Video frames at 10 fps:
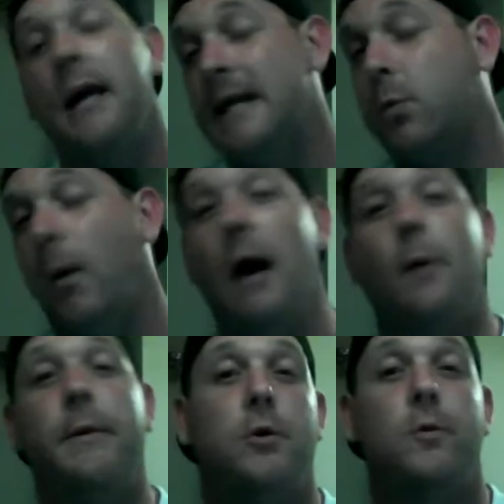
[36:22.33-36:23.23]
It's why
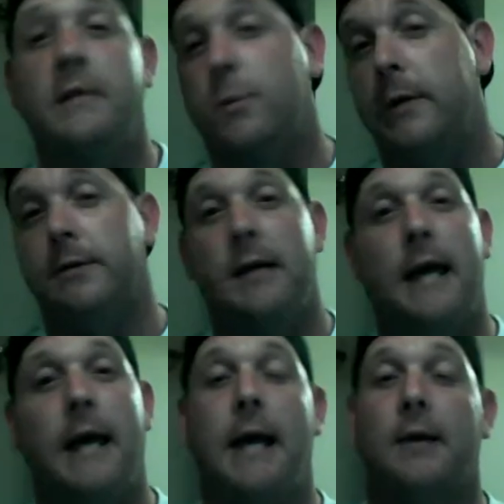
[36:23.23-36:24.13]
we do these weekly
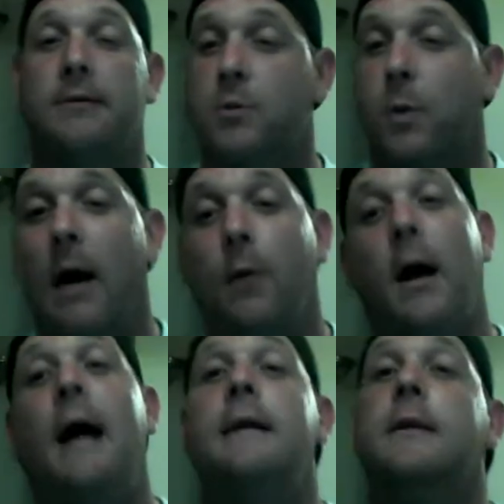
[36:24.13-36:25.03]
hangouts. It's why
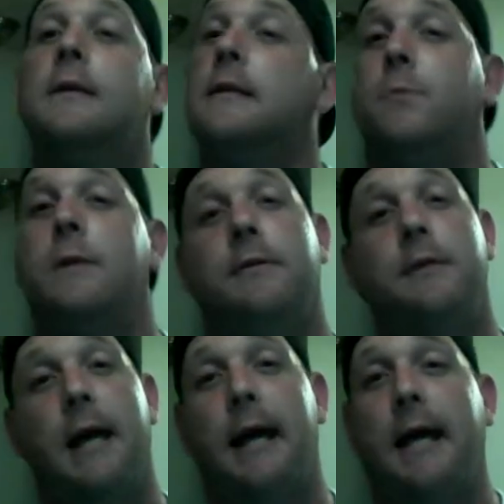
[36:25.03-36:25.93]
Ryan does his
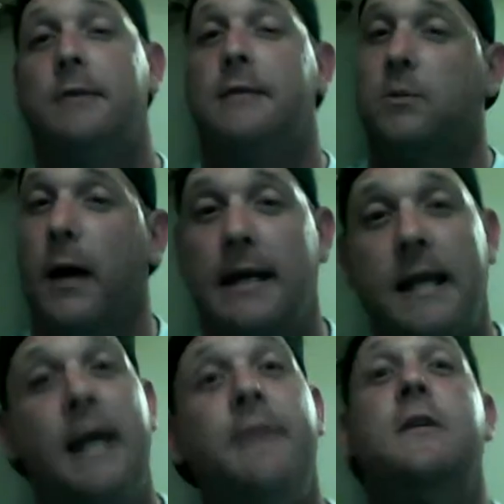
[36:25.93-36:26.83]
weekly hangouts. It's why
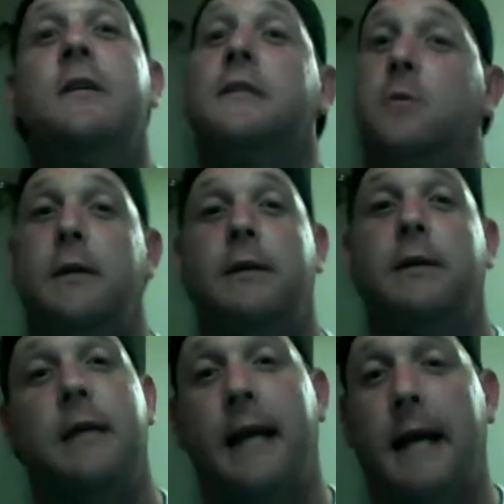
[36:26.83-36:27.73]
Dave does his
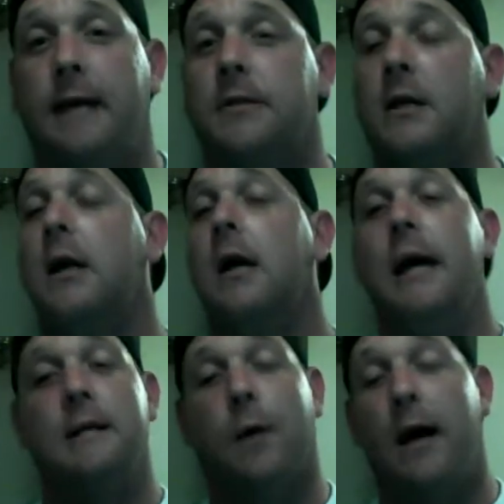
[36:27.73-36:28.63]
weekly hangouts.
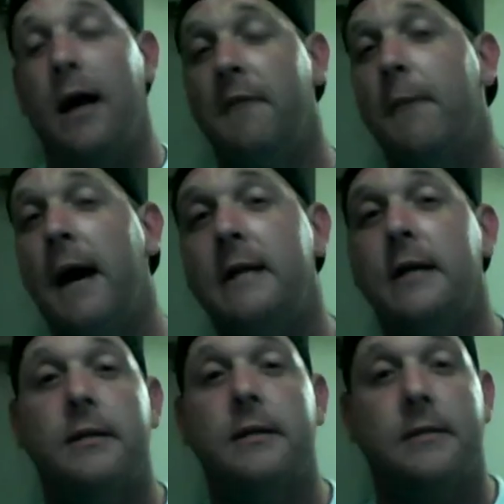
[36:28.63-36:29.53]
It's why everybody
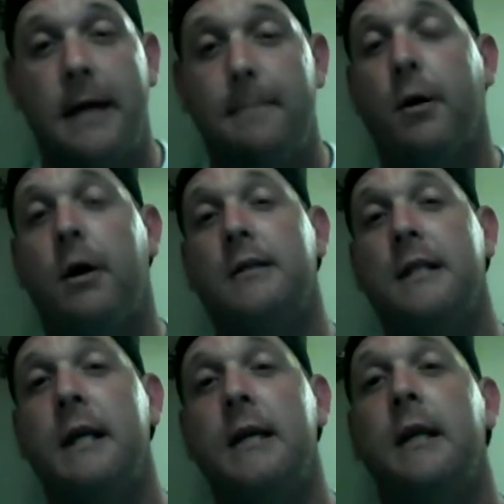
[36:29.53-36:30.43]
does and
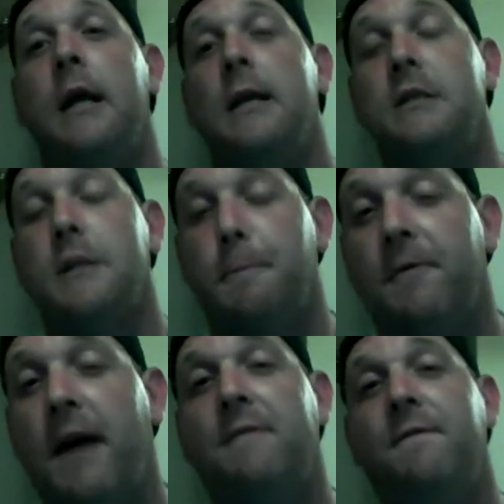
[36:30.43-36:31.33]
plugs in to
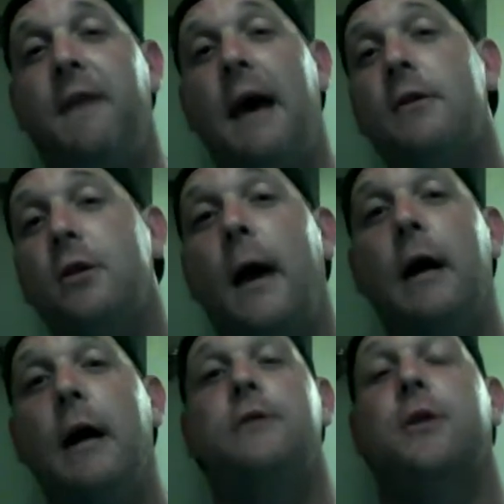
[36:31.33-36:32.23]
provide value
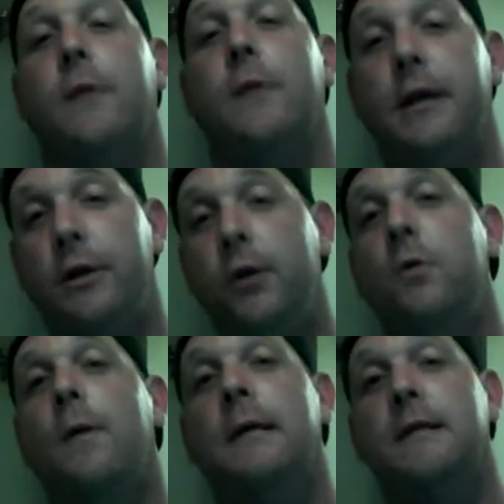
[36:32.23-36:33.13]
out here so that
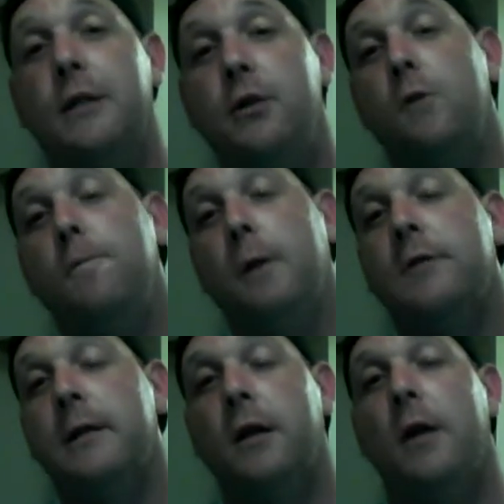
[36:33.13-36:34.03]
you, as the new
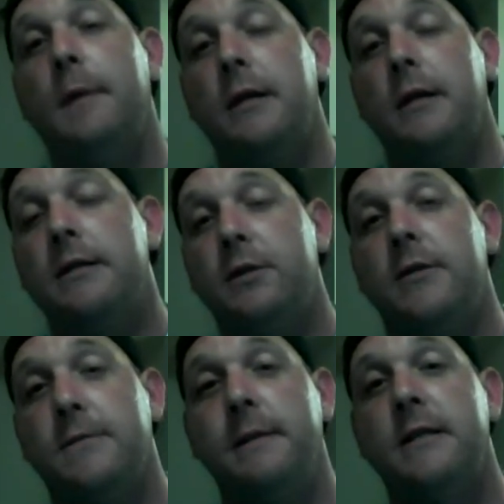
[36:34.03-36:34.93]
person coming
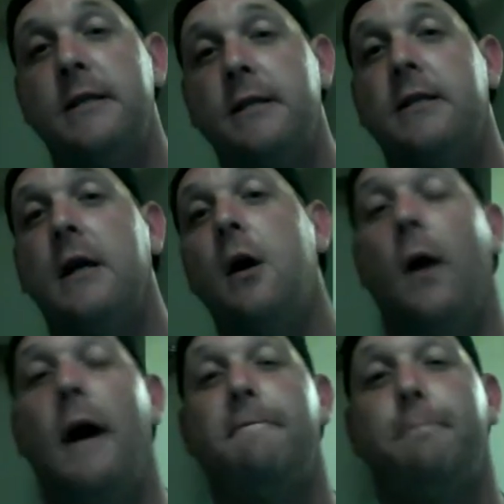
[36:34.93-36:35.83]
into this business,
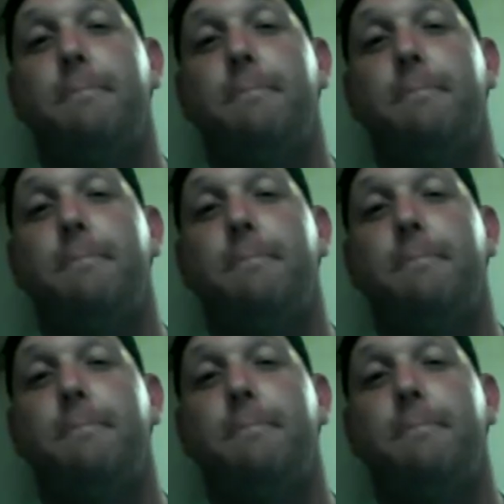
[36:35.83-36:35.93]
will have